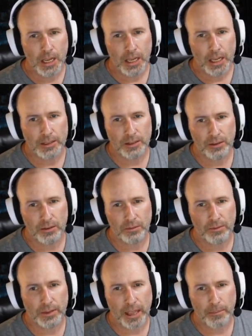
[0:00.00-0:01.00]
So
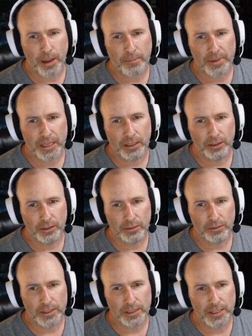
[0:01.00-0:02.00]
that might be a little
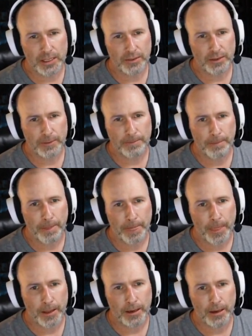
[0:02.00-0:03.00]
deceiving
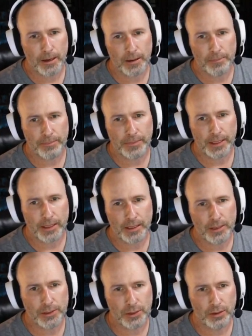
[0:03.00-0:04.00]

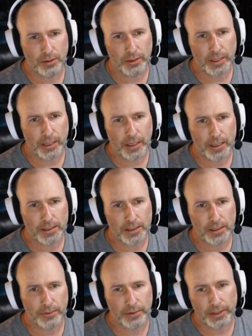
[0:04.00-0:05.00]
because you're going to look at a lot of
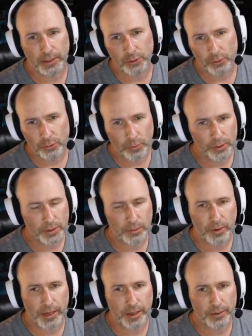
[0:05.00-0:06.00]
stuff like the Cruel Boys are
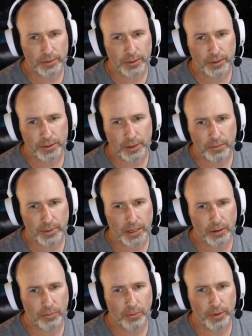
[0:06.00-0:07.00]
brand new, so there's going to be
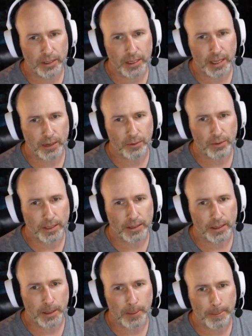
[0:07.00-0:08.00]
no point data right there.